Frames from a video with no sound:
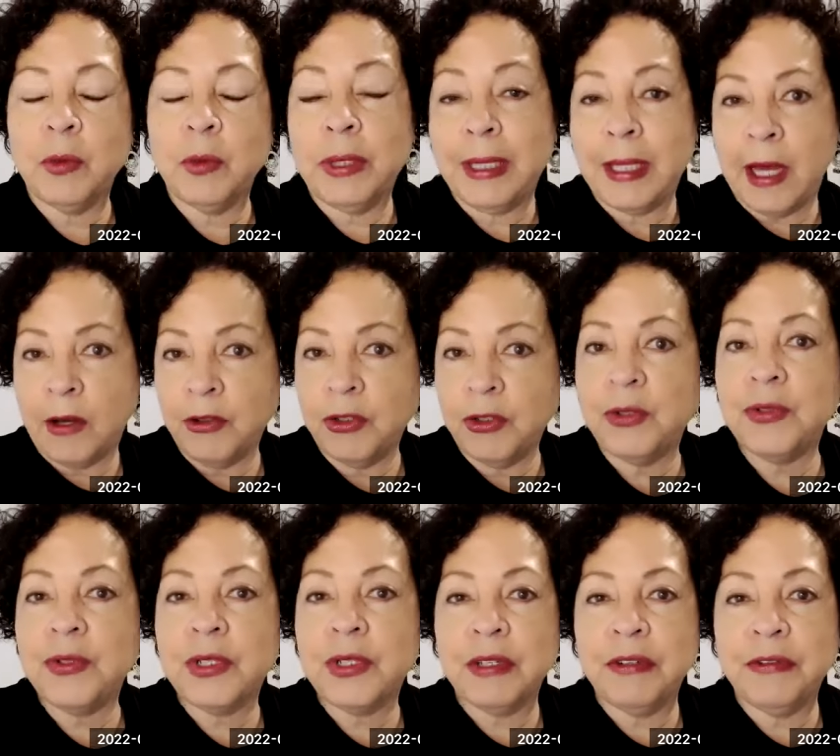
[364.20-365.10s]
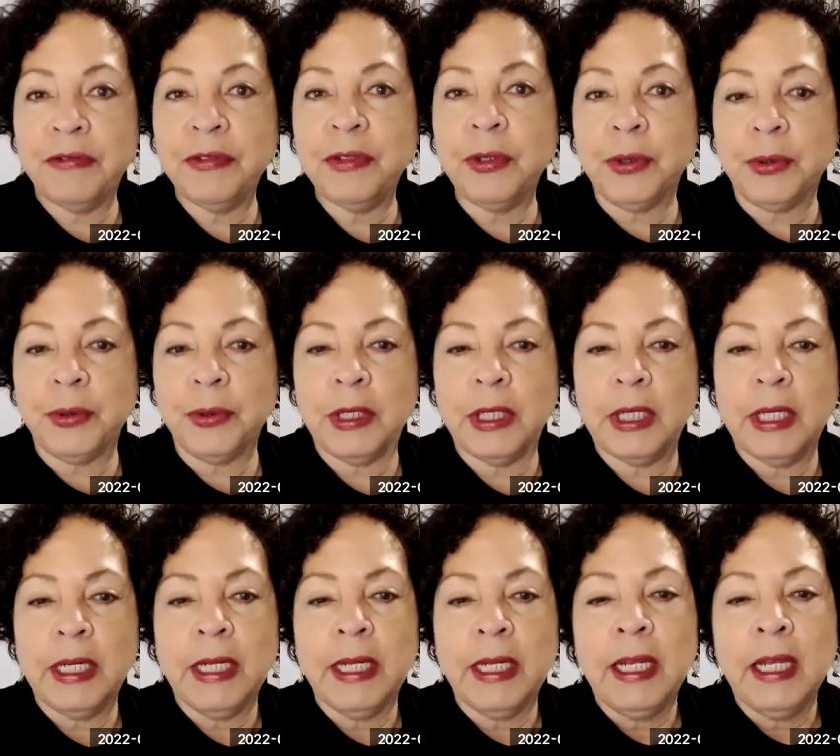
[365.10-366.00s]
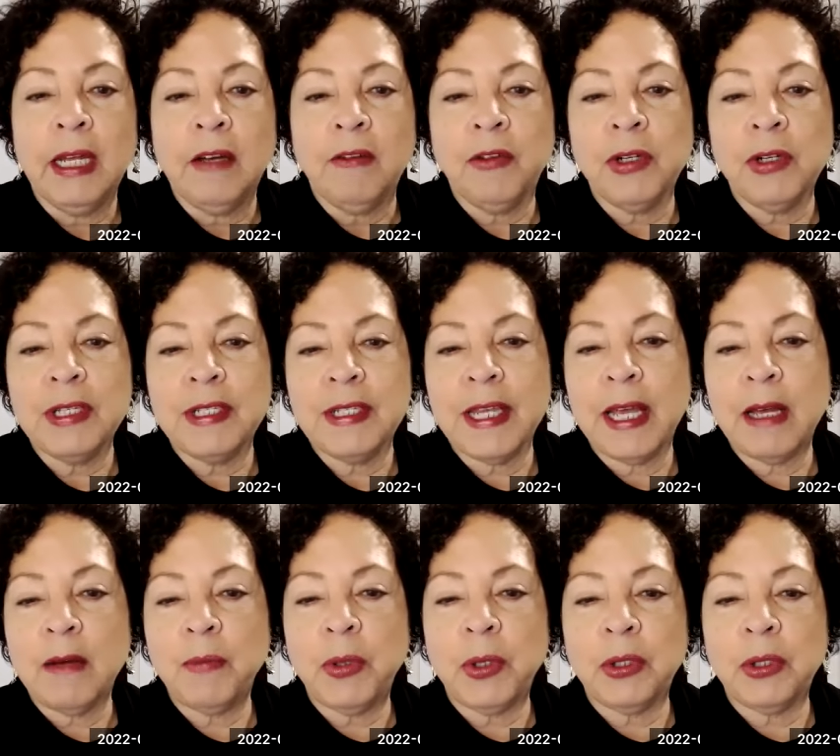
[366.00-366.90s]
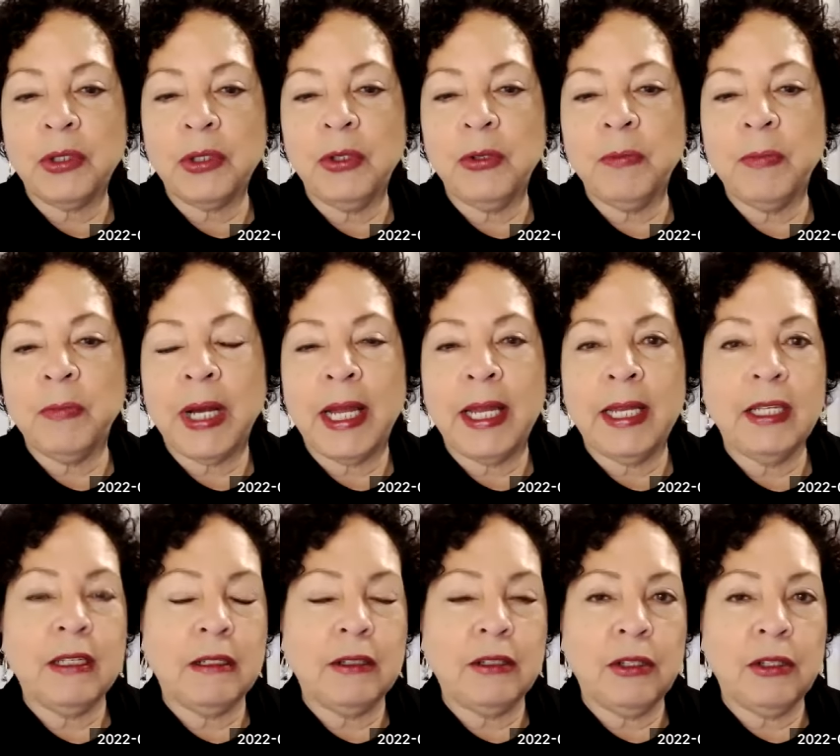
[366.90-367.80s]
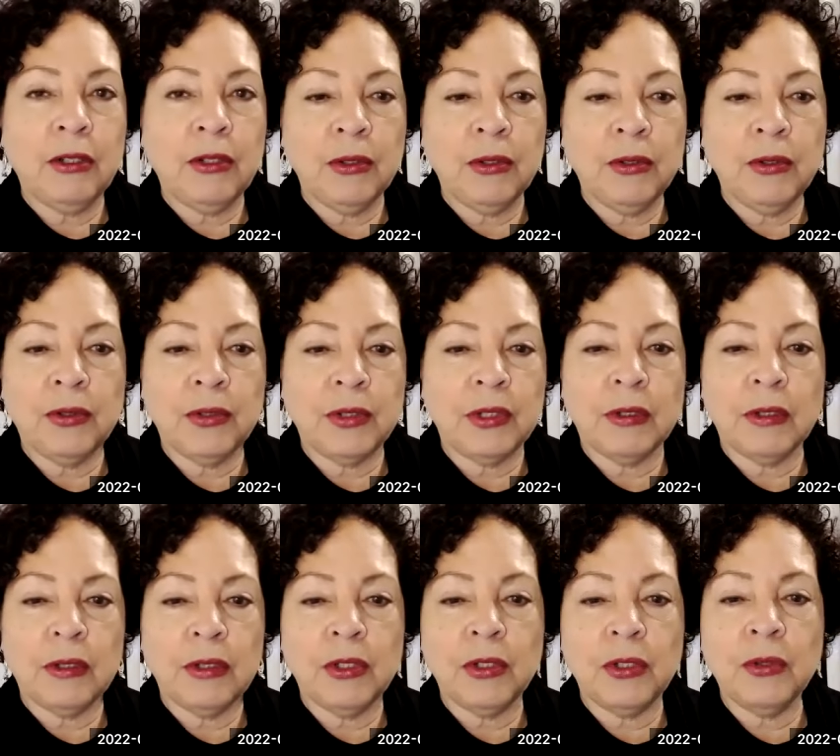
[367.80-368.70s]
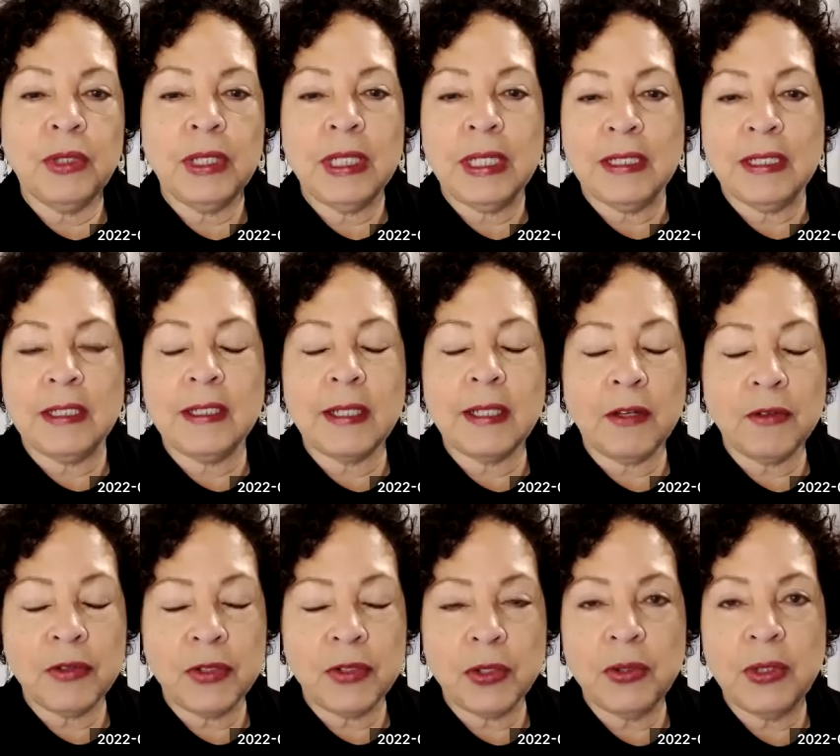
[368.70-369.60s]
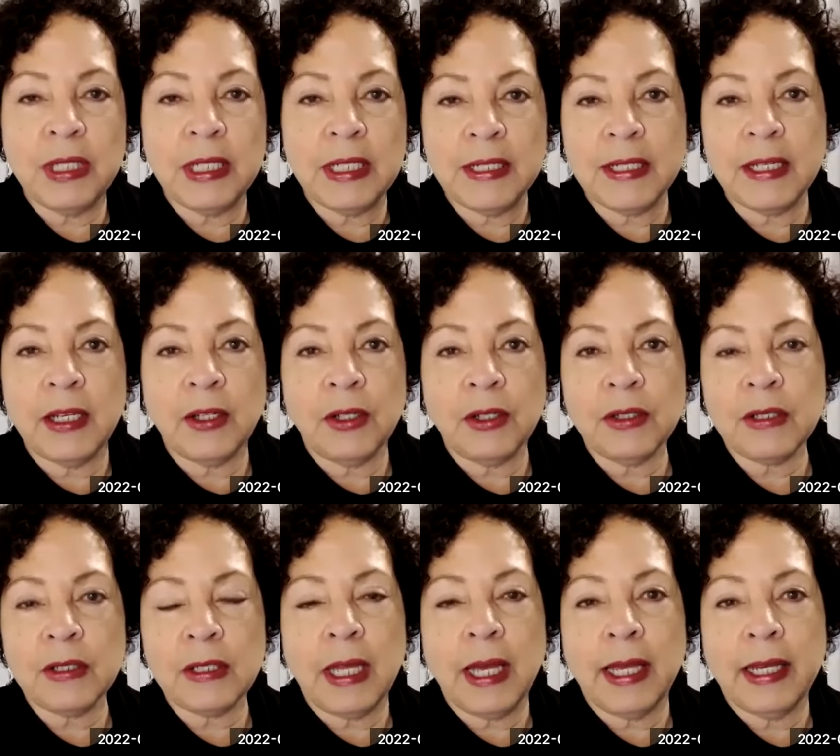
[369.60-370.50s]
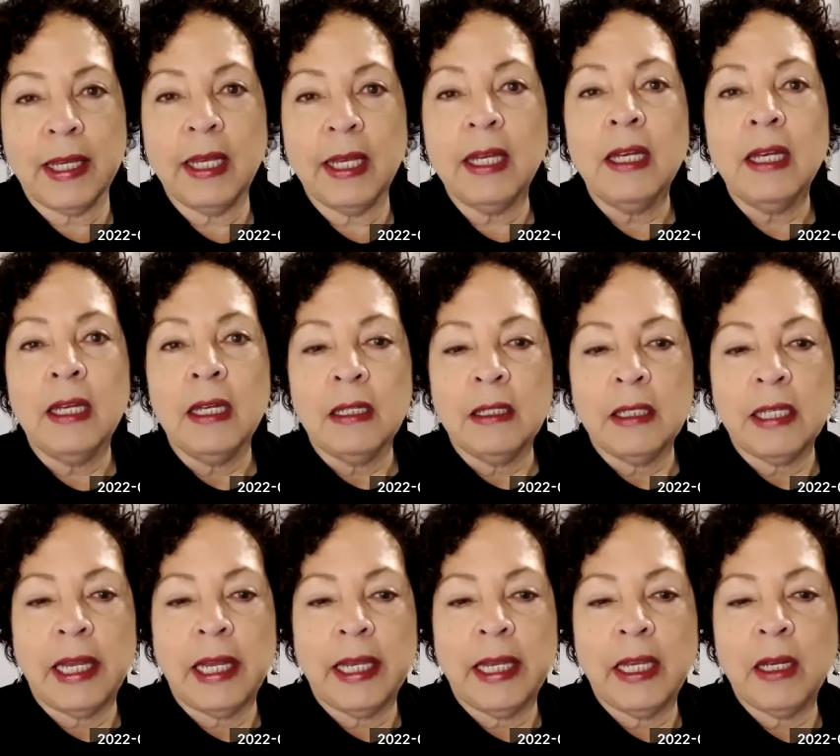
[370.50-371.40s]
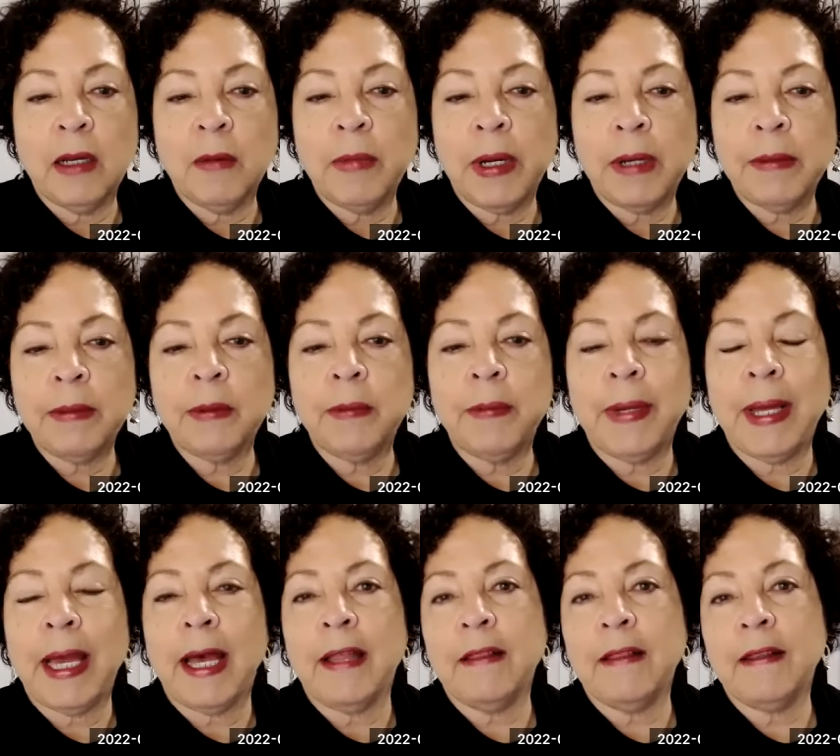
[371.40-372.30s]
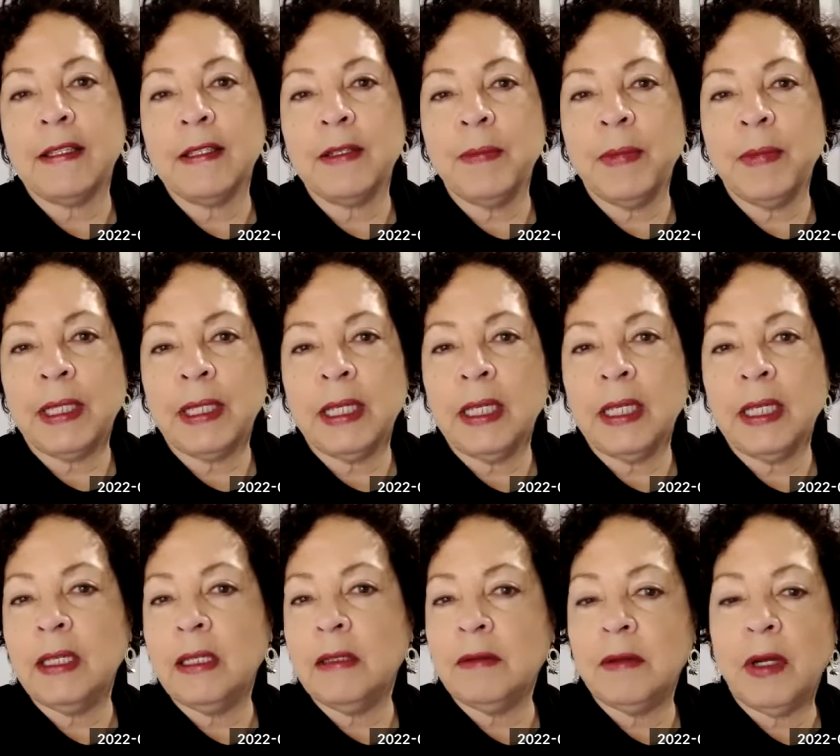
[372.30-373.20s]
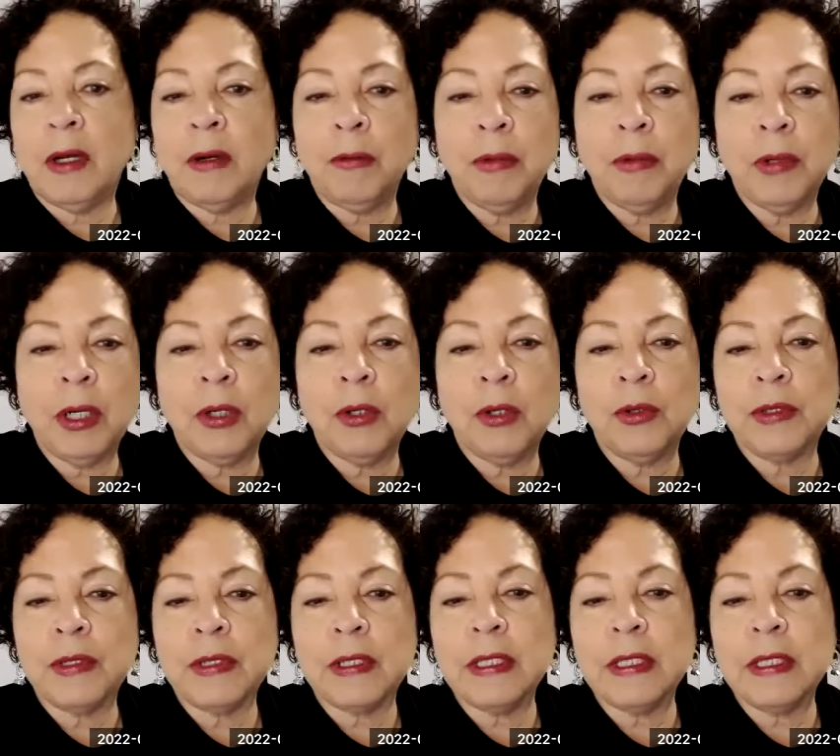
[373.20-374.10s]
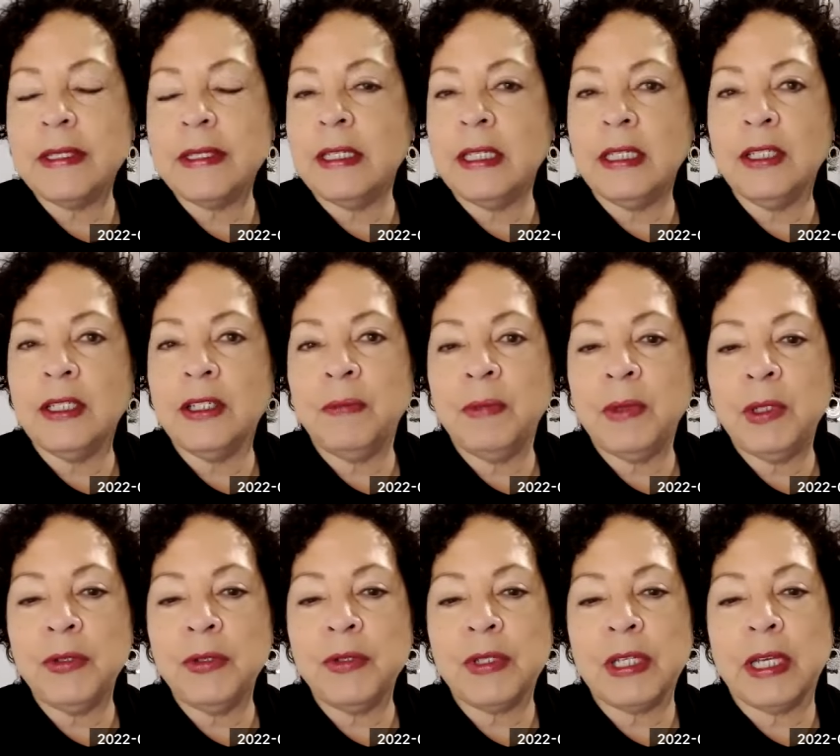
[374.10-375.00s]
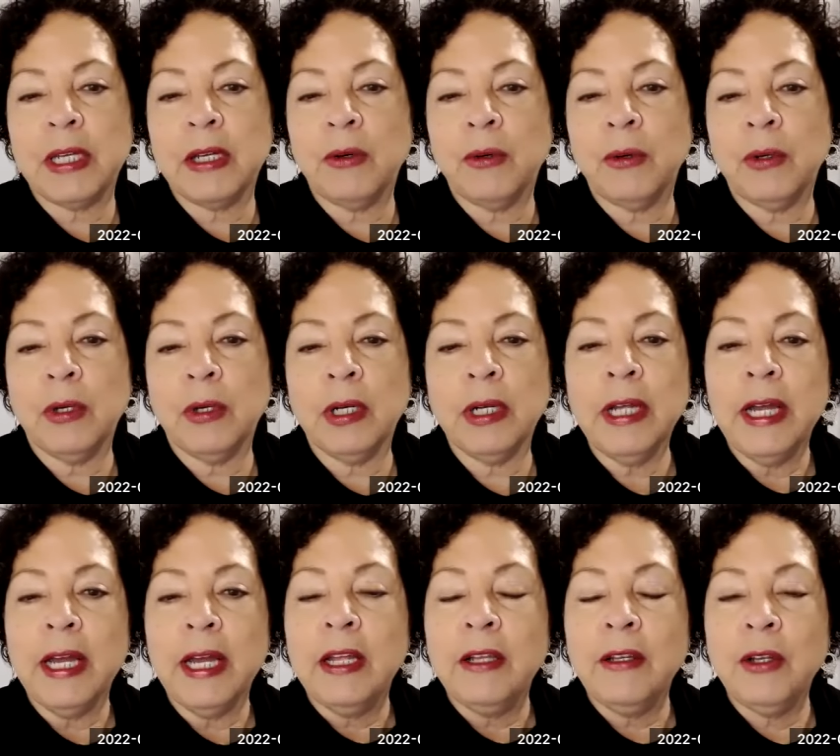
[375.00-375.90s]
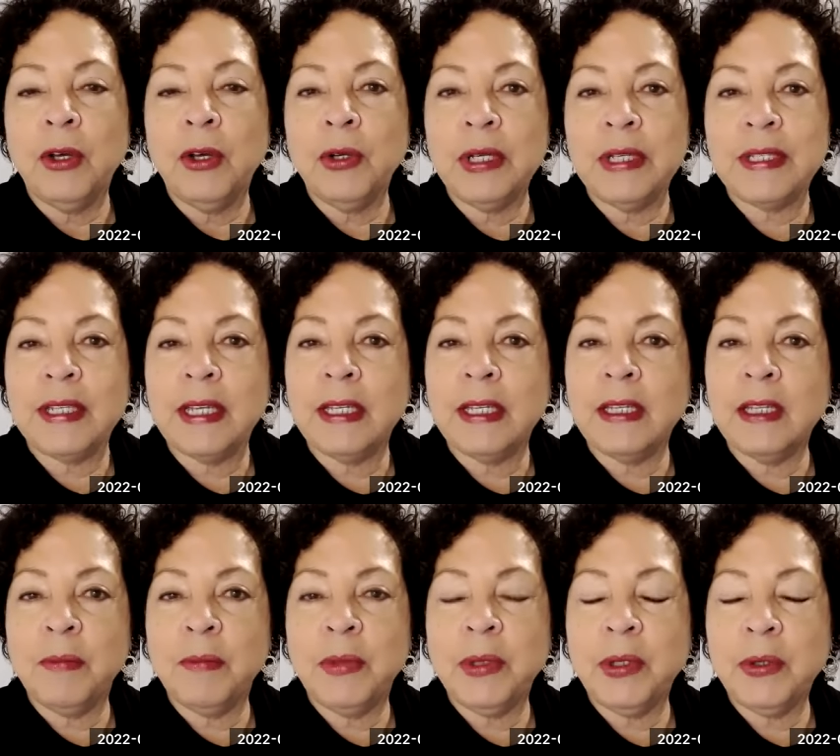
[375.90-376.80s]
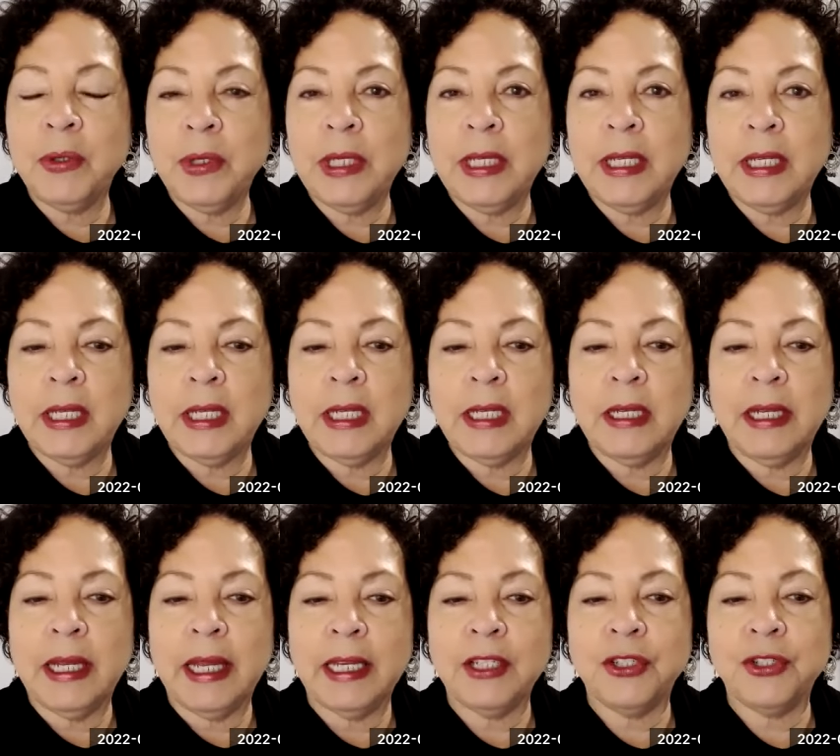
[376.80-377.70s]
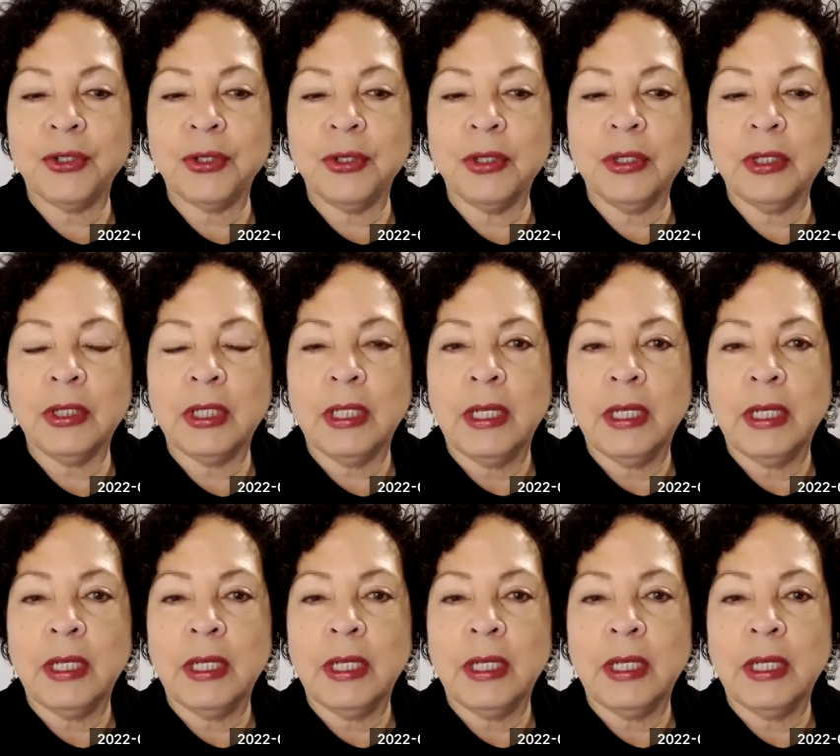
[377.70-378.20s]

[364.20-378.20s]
without using food. For example, you might use self-soothing skills like taking a bubble bath, smelling a rose, listening to music, or noticing the beauty in nature.